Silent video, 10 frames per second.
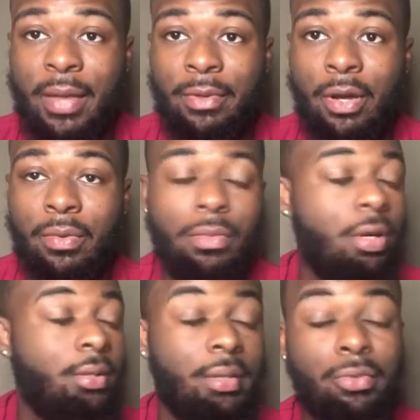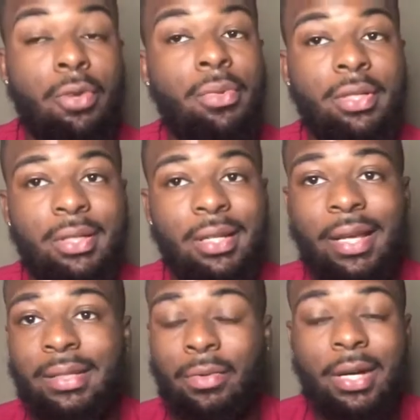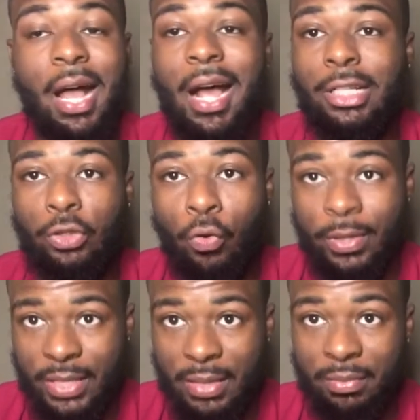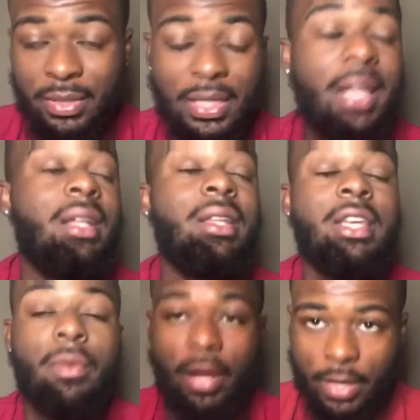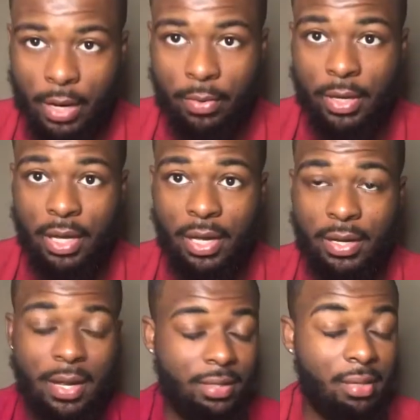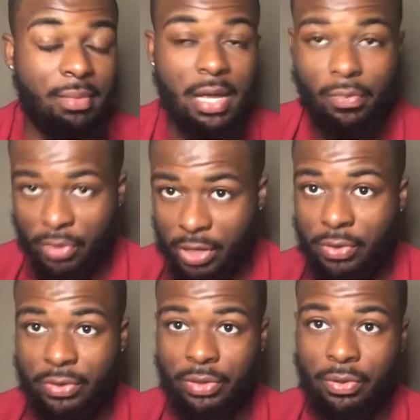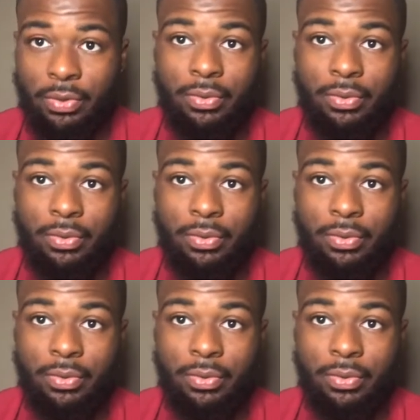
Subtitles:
They're like one of the highest scoring teams in the league right now, and that's something that we used to do.